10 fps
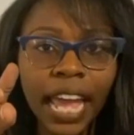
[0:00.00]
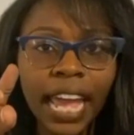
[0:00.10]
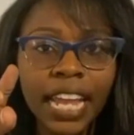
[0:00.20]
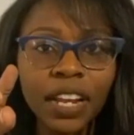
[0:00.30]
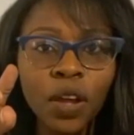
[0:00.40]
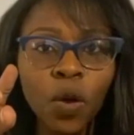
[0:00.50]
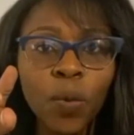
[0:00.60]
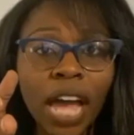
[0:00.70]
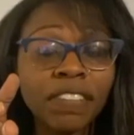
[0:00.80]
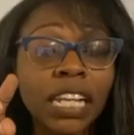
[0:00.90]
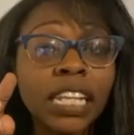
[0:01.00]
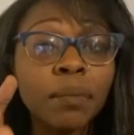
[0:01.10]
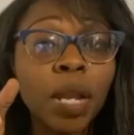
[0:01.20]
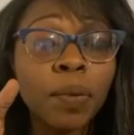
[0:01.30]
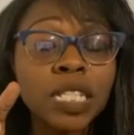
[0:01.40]
and we have a
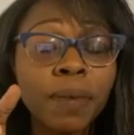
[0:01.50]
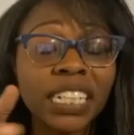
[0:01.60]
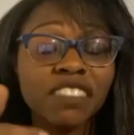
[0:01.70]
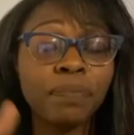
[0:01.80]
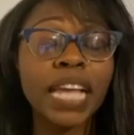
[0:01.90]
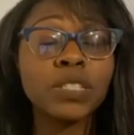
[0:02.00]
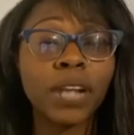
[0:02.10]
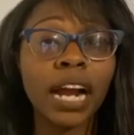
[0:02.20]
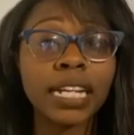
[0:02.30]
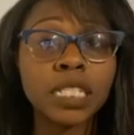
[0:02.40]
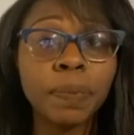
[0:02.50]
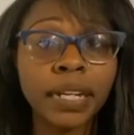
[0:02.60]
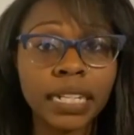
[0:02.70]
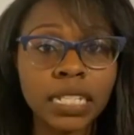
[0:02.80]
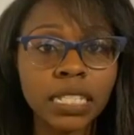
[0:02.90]
limited perspective based on our
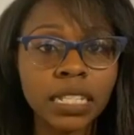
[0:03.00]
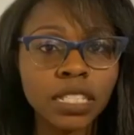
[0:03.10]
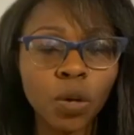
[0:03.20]
experiences.